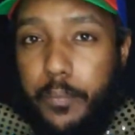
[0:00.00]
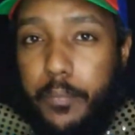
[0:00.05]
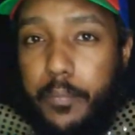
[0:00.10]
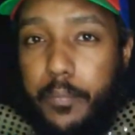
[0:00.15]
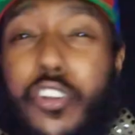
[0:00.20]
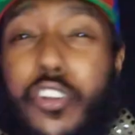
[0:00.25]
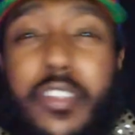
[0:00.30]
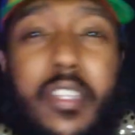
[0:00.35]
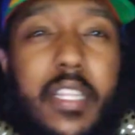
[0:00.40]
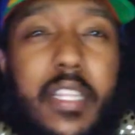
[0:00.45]

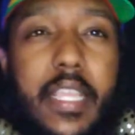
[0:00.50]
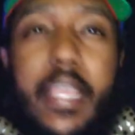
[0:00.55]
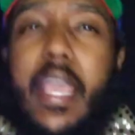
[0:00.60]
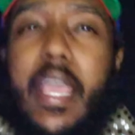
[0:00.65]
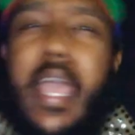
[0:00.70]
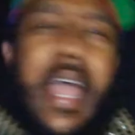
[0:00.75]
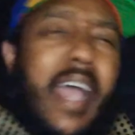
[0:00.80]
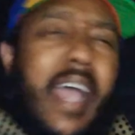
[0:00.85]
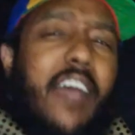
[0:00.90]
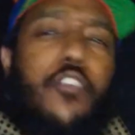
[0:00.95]
Currently,
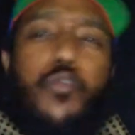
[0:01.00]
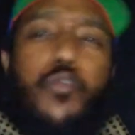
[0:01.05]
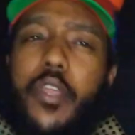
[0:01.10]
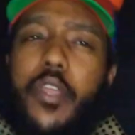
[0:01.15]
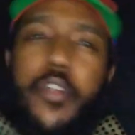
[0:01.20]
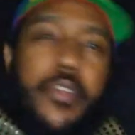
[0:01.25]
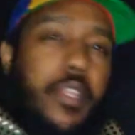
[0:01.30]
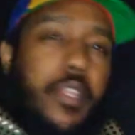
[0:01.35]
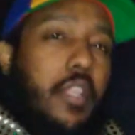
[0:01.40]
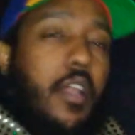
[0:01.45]
as
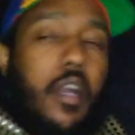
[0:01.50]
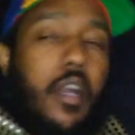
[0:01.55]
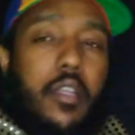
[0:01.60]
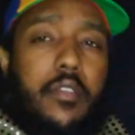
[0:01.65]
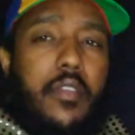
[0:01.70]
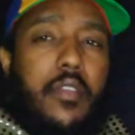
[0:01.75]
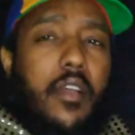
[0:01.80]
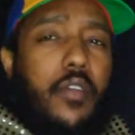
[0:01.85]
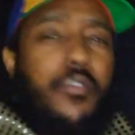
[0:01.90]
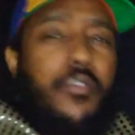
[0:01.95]
we are in
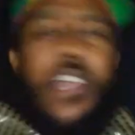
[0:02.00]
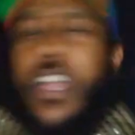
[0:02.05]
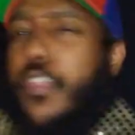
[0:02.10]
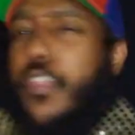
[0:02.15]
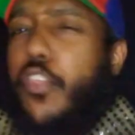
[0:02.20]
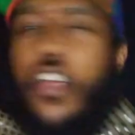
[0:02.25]
lockdowns,